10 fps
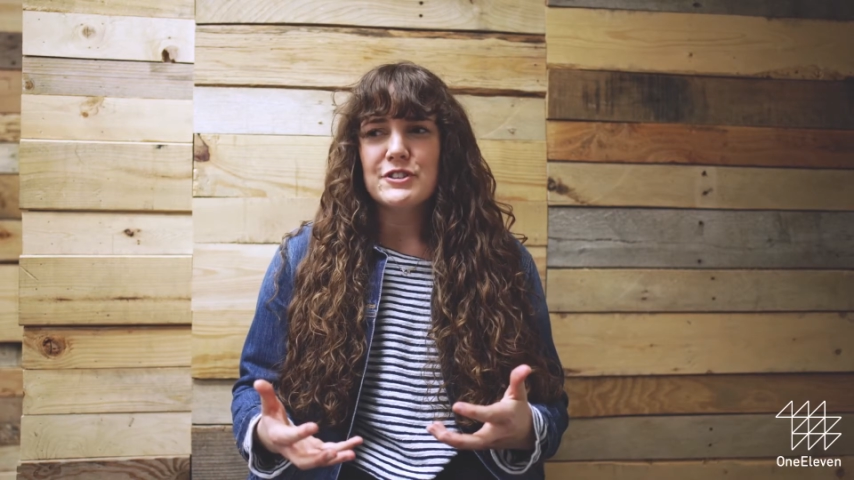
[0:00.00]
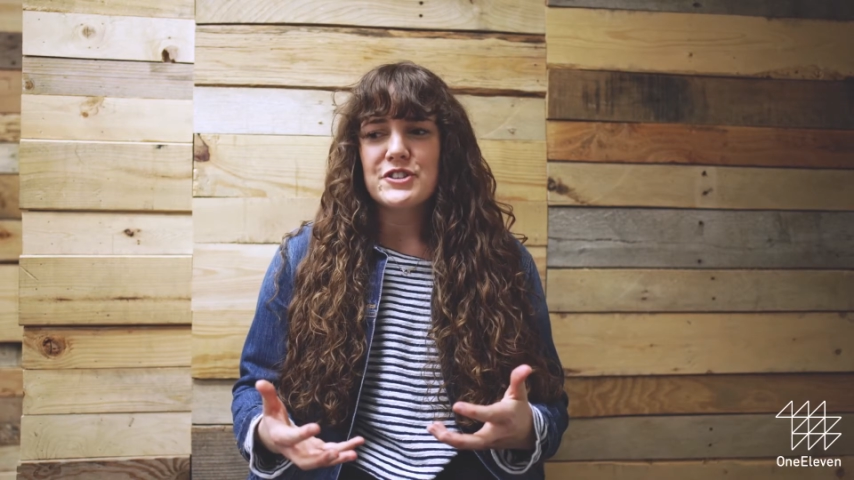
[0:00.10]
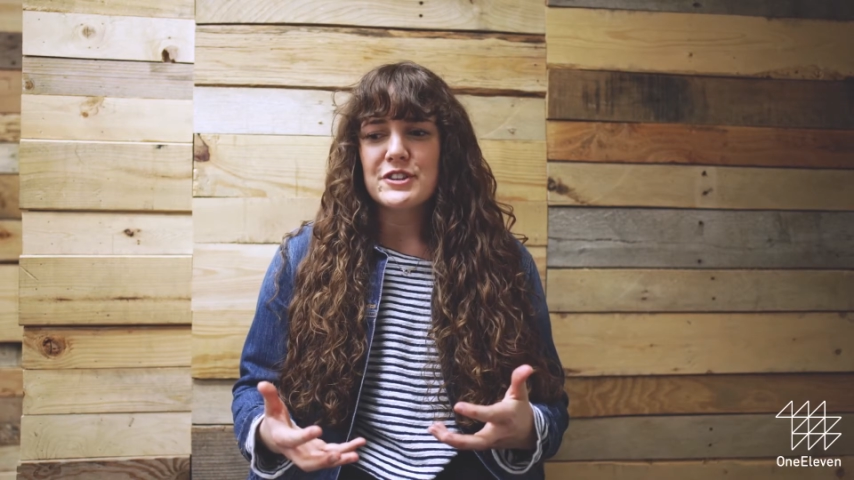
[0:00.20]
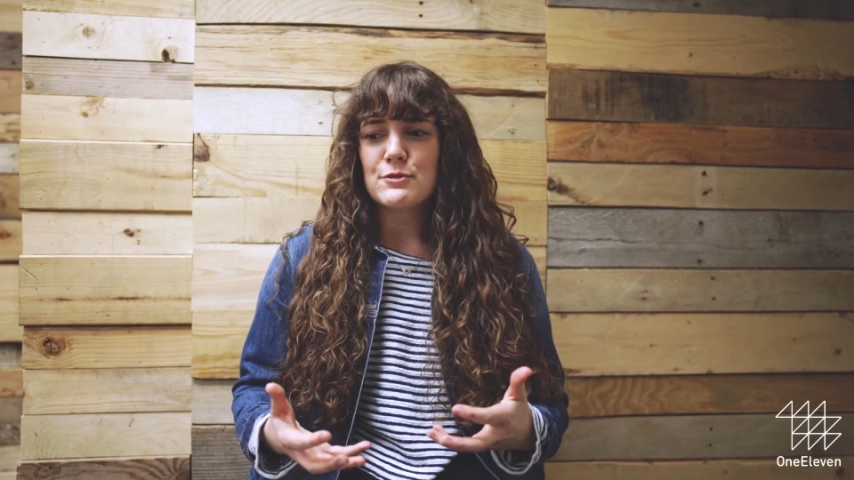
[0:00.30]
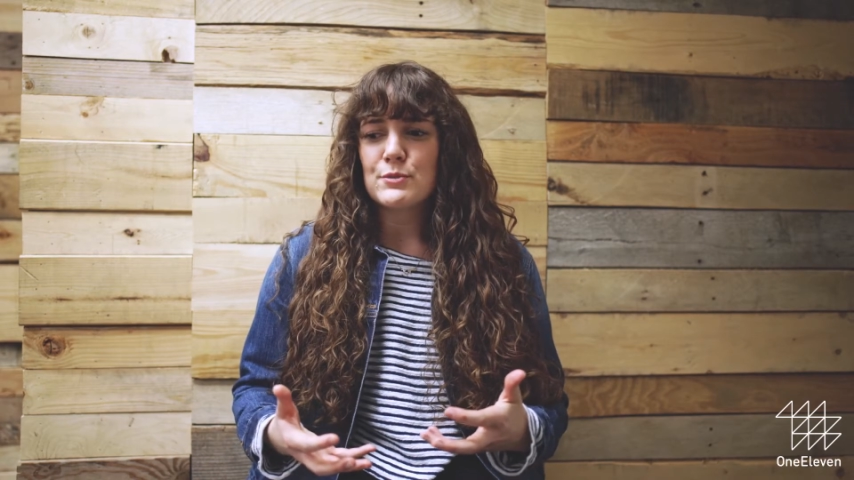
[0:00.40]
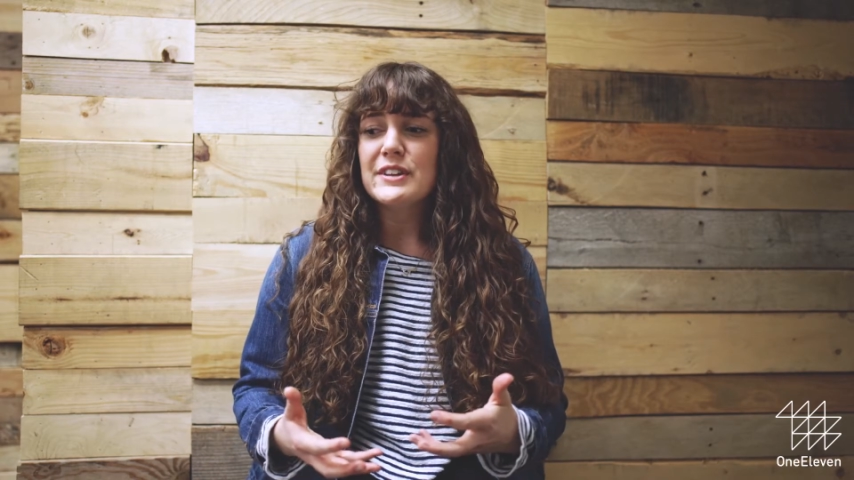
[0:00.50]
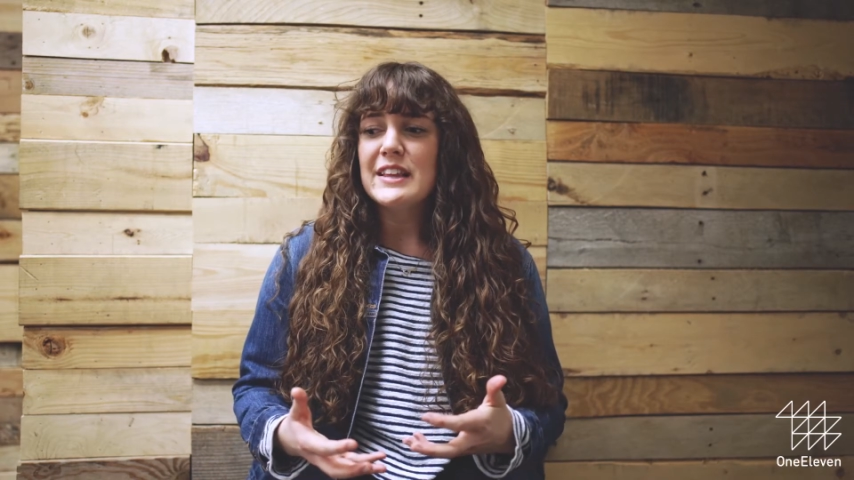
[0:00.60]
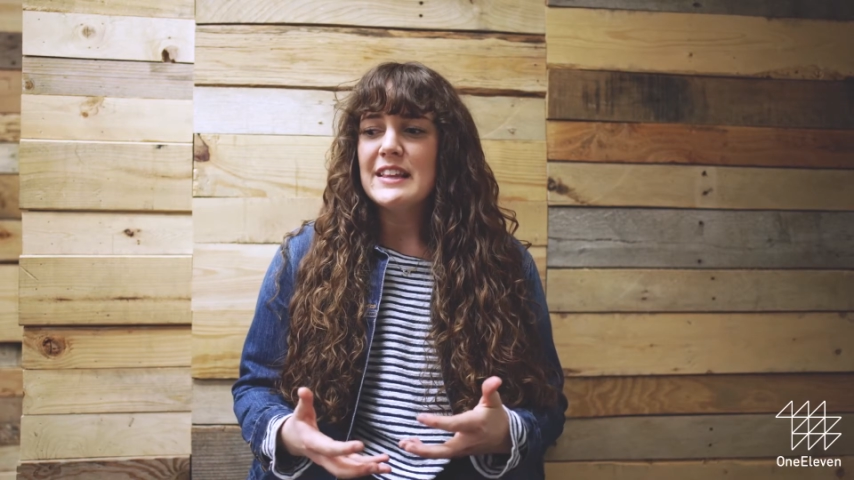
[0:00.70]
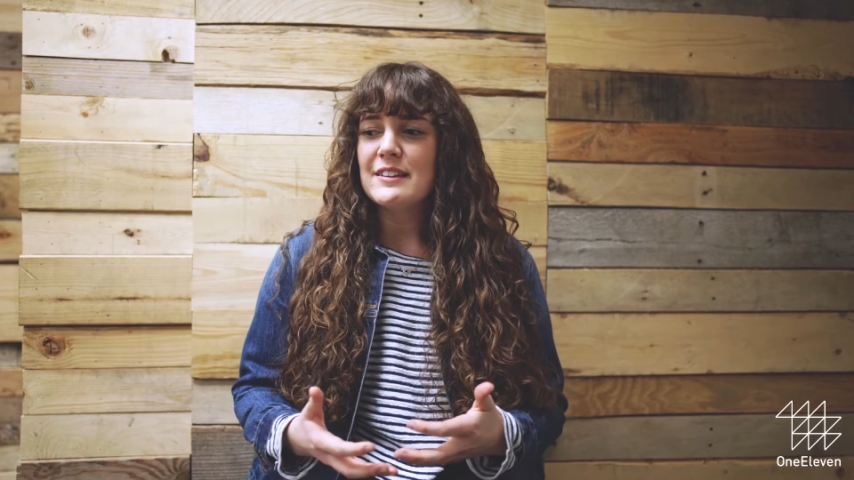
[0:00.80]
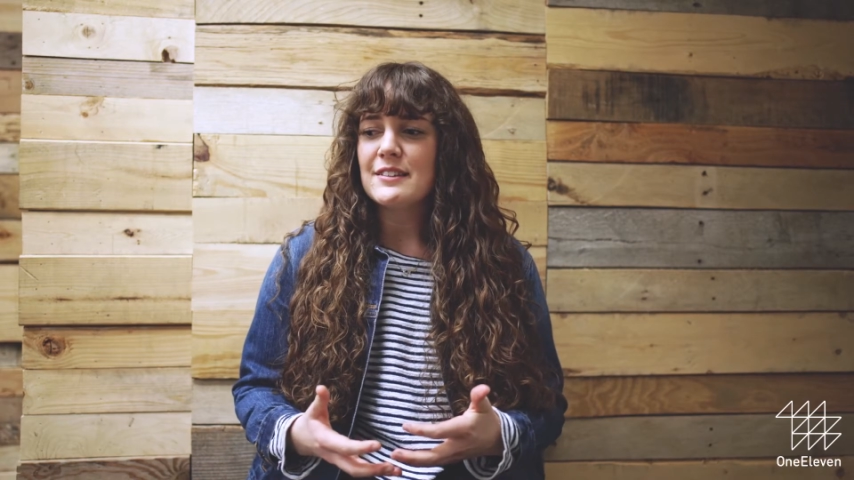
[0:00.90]
which is
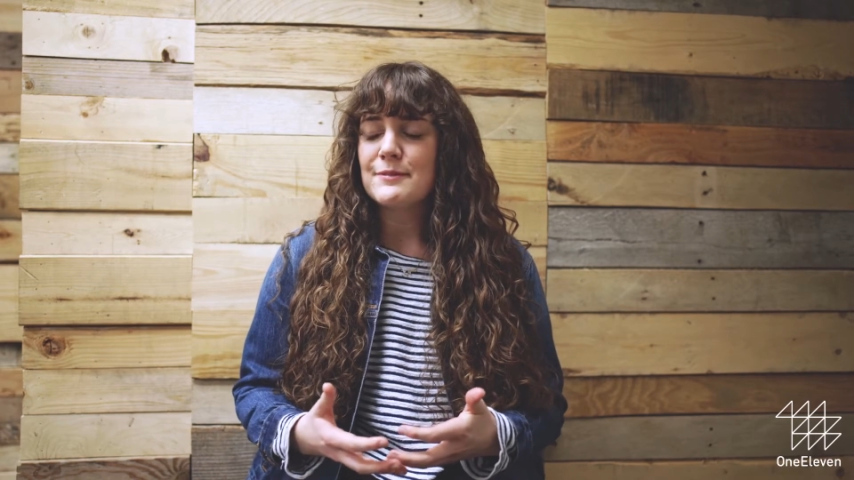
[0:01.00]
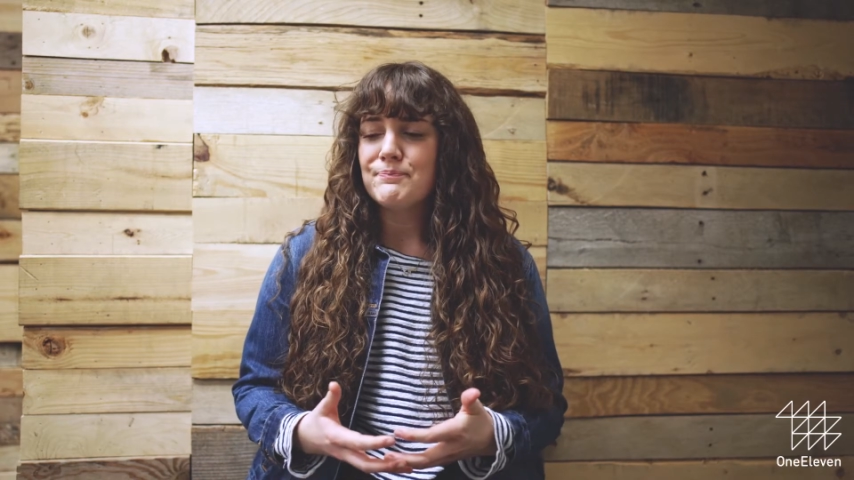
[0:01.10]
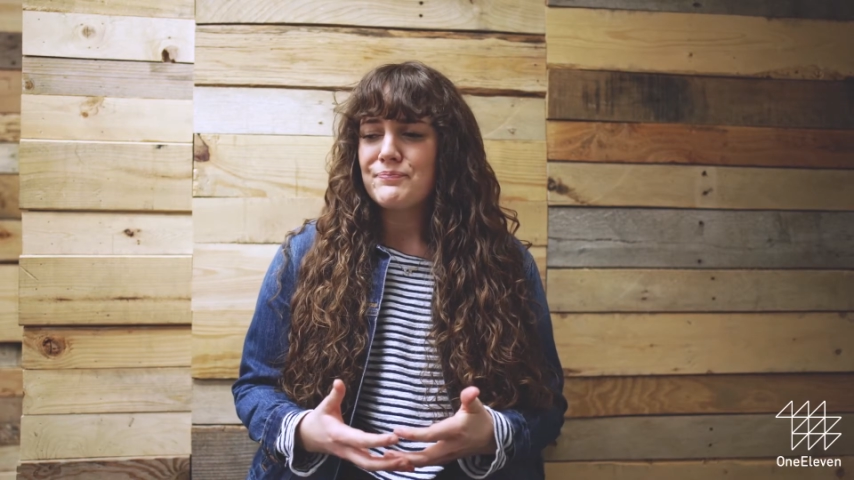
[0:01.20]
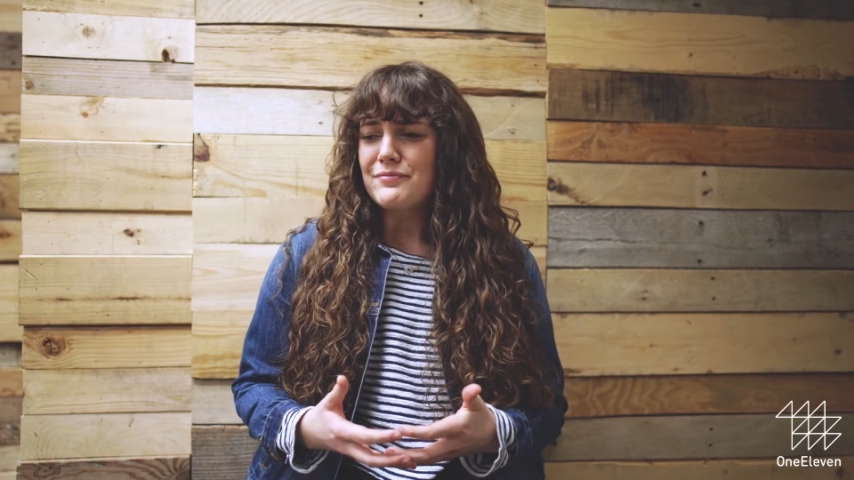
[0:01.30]
really this